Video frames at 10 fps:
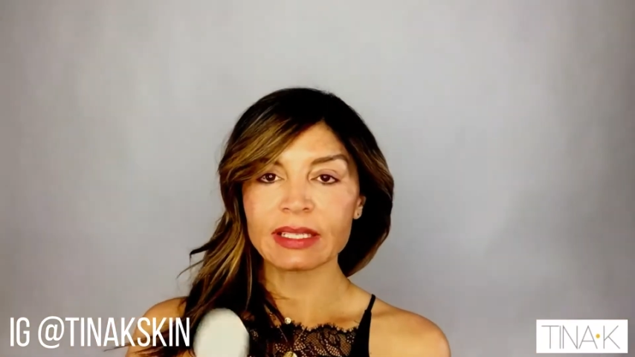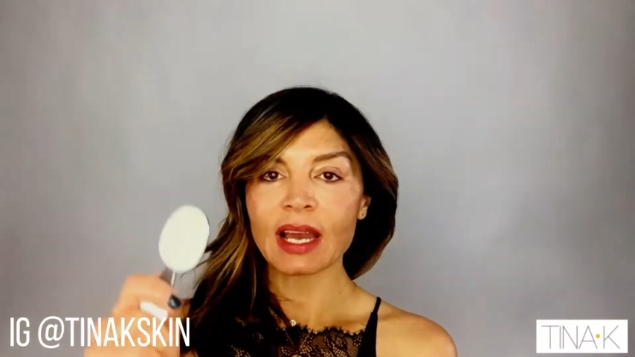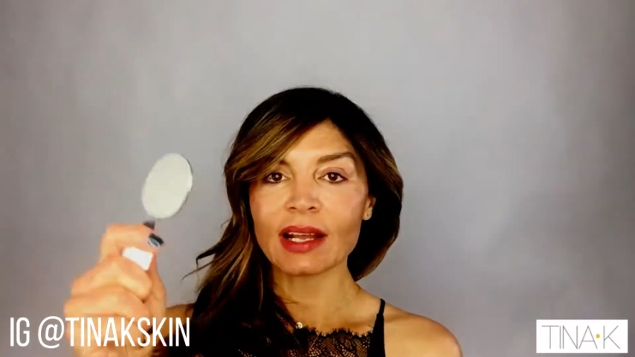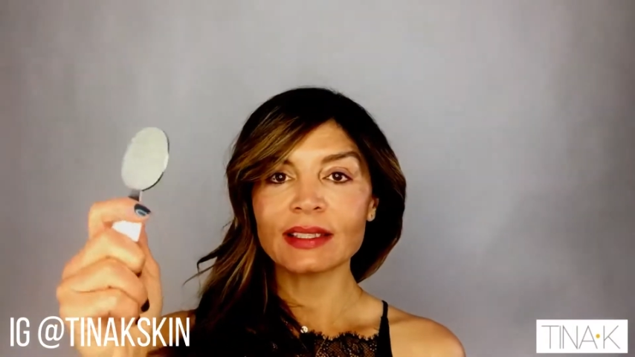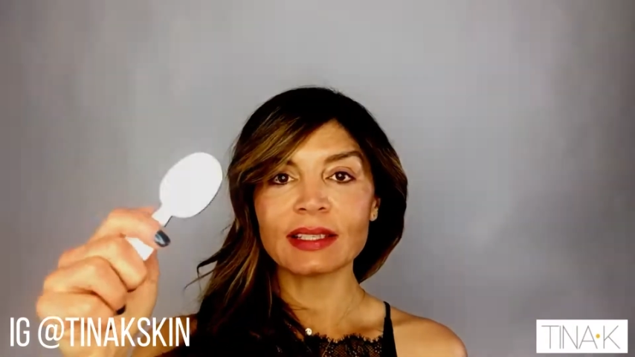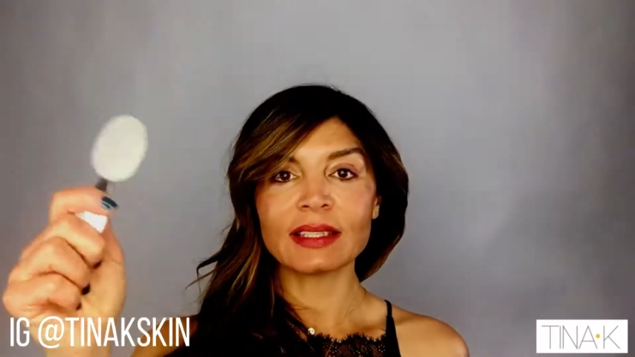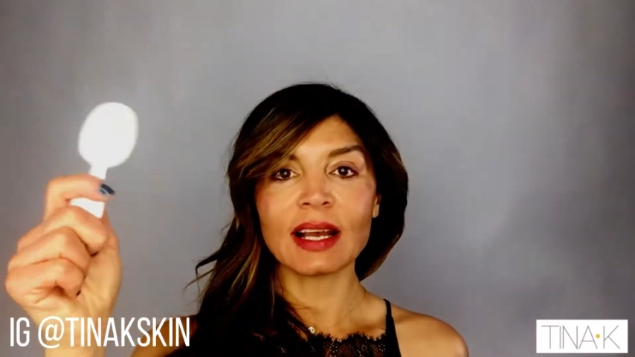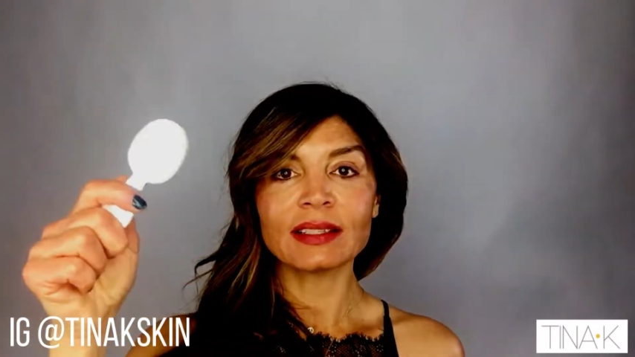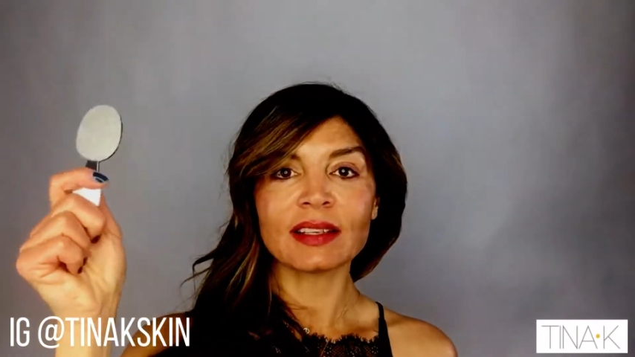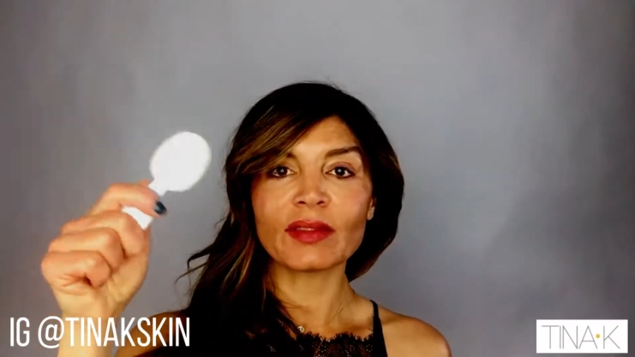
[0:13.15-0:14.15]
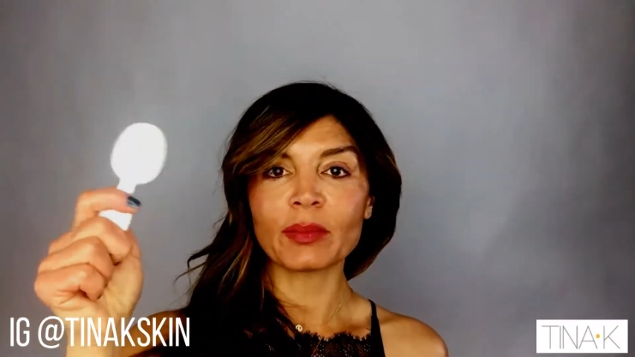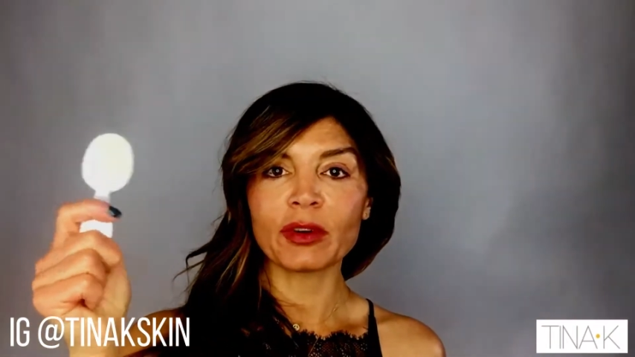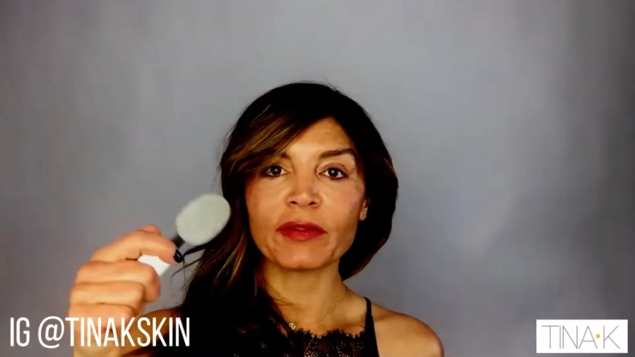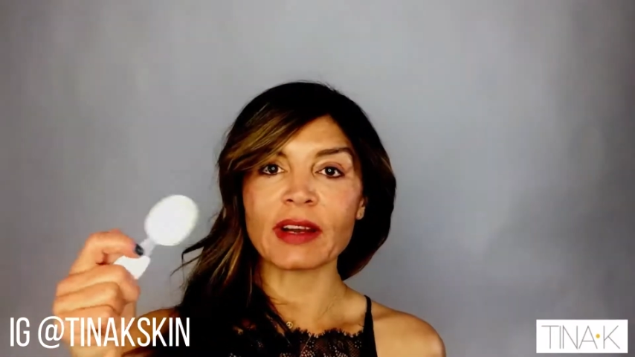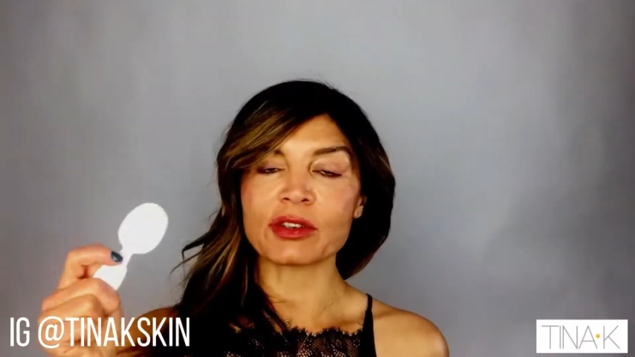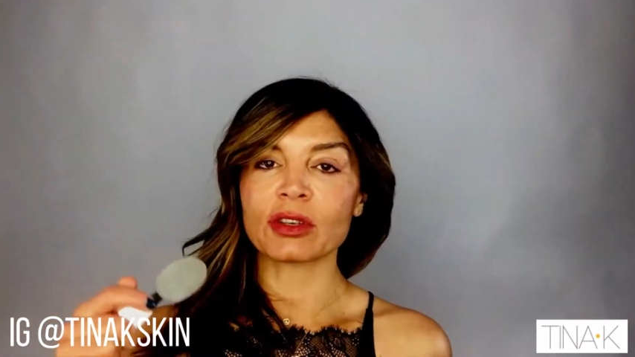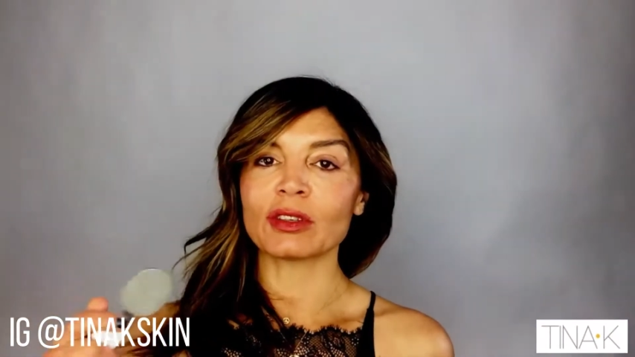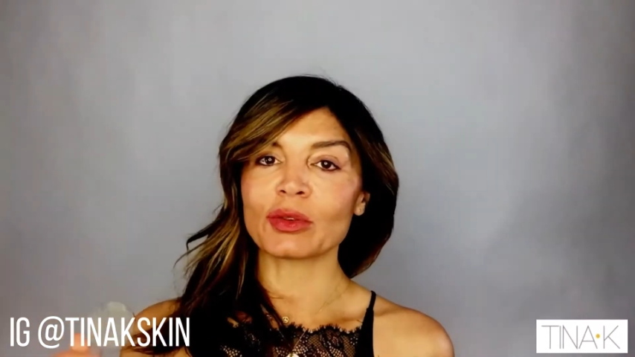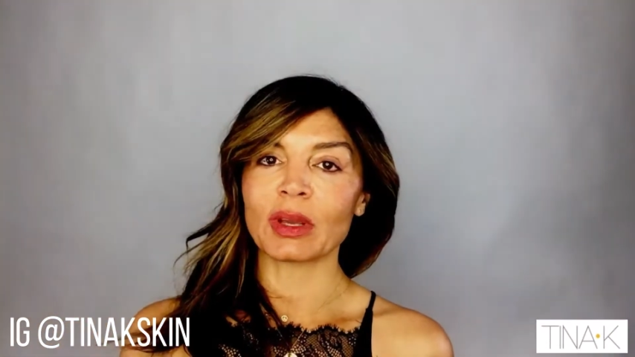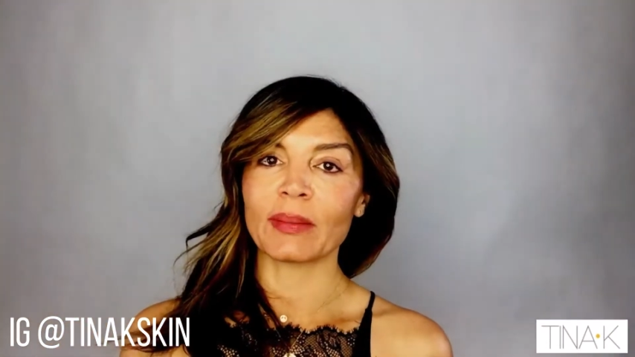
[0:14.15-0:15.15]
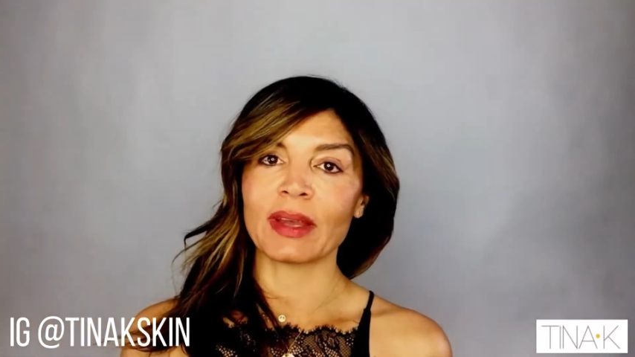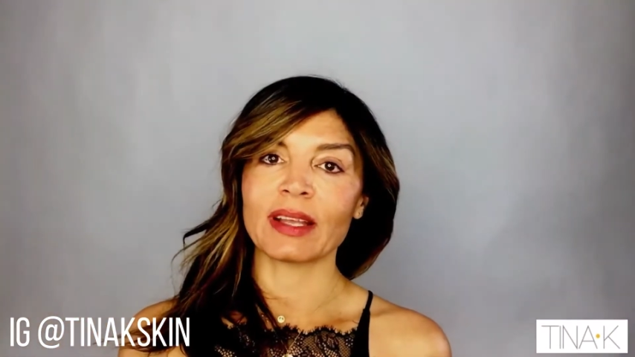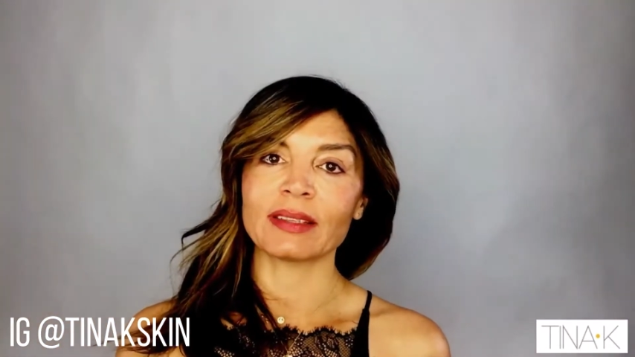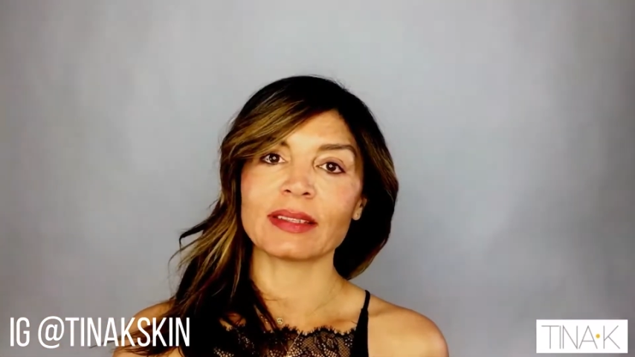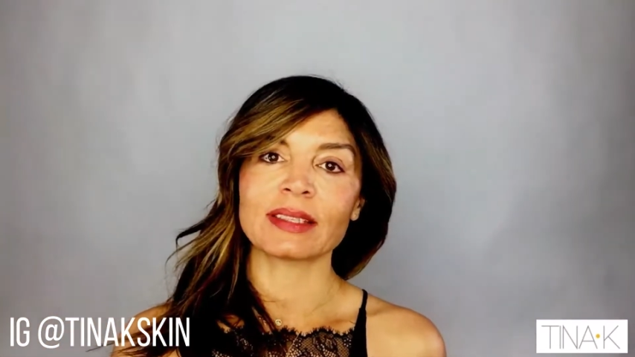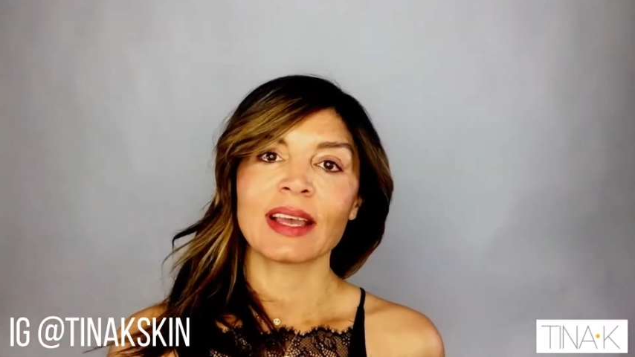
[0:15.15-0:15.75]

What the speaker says: tons and tons of the professional treatments,